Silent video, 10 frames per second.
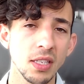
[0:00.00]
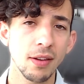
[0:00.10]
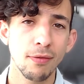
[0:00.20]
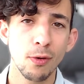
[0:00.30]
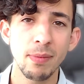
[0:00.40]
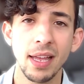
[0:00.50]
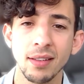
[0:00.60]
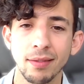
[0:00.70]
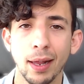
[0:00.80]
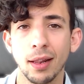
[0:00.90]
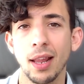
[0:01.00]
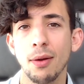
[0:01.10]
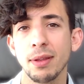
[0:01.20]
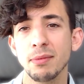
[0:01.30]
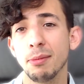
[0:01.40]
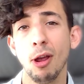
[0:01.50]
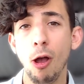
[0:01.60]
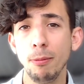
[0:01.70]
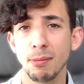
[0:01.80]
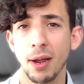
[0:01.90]
format that allow them to be
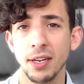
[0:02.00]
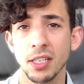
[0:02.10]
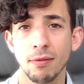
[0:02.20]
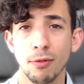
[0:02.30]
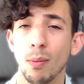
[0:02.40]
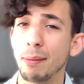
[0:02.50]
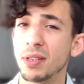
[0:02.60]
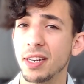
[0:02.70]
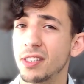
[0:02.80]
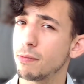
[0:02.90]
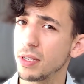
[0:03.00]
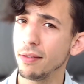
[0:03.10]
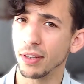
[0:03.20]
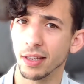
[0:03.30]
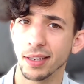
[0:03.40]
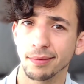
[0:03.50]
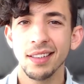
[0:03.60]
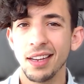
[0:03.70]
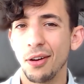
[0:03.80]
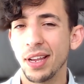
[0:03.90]
optimized for websites specifically.
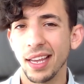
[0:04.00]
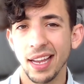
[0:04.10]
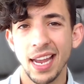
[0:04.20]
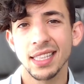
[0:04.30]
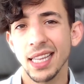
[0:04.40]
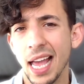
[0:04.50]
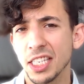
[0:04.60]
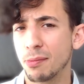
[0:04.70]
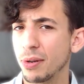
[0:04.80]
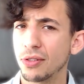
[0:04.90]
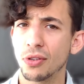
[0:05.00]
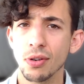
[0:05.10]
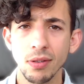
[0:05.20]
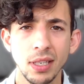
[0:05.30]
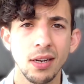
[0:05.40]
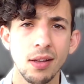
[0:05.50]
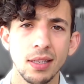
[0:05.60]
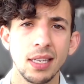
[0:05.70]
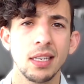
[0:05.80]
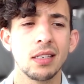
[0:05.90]
Okay, and last but certainly not
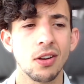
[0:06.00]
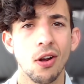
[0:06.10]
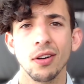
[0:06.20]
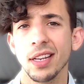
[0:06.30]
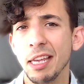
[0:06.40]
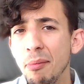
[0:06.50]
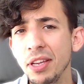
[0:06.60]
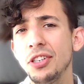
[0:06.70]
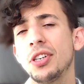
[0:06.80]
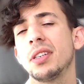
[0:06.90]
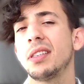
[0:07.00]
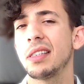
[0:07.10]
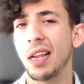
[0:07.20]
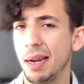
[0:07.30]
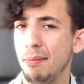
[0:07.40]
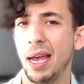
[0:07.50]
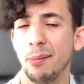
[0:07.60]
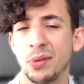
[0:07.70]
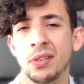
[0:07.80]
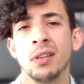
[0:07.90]
least are image
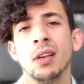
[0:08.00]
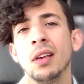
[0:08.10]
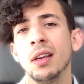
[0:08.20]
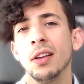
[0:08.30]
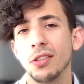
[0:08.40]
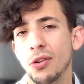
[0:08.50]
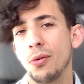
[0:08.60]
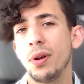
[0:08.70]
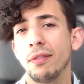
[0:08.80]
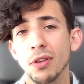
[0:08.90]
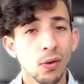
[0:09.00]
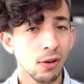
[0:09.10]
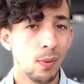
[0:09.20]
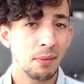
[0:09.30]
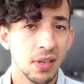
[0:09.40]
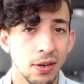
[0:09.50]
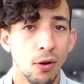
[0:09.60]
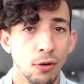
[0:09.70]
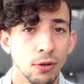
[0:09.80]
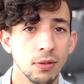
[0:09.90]
sitemaps. So if you are a website
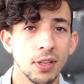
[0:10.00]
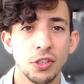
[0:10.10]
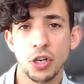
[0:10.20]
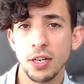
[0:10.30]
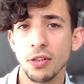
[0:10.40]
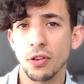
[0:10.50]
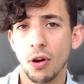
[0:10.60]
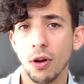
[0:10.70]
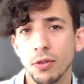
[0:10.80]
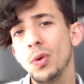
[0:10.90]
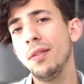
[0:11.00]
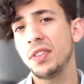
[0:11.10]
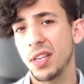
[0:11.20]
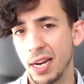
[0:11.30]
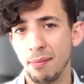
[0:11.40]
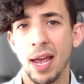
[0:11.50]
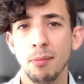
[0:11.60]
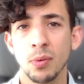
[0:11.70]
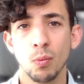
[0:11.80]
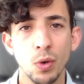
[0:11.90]
owner, then chances are you have a
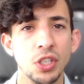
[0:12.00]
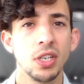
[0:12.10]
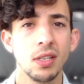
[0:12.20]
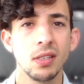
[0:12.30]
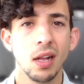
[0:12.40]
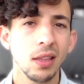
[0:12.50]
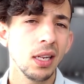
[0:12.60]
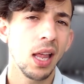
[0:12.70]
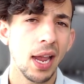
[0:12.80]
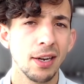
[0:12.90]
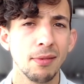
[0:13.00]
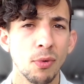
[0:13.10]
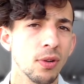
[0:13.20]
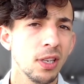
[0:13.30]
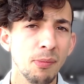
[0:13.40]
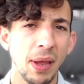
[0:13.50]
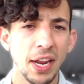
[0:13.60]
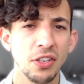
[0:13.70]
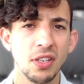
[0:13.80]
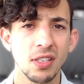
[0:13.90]
sitemap, which is a little item or a little
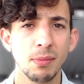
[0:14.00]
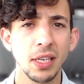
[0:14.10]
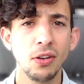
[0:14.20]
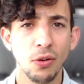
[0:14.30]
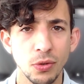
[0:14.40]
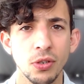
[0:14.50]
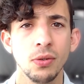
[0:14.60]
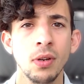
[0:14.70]
page that somebody can go to,